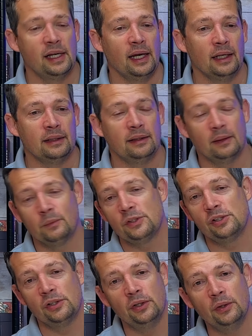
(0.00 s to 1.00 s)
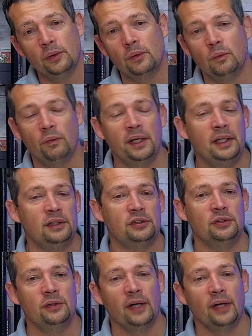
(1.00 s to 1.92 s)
and there was no way to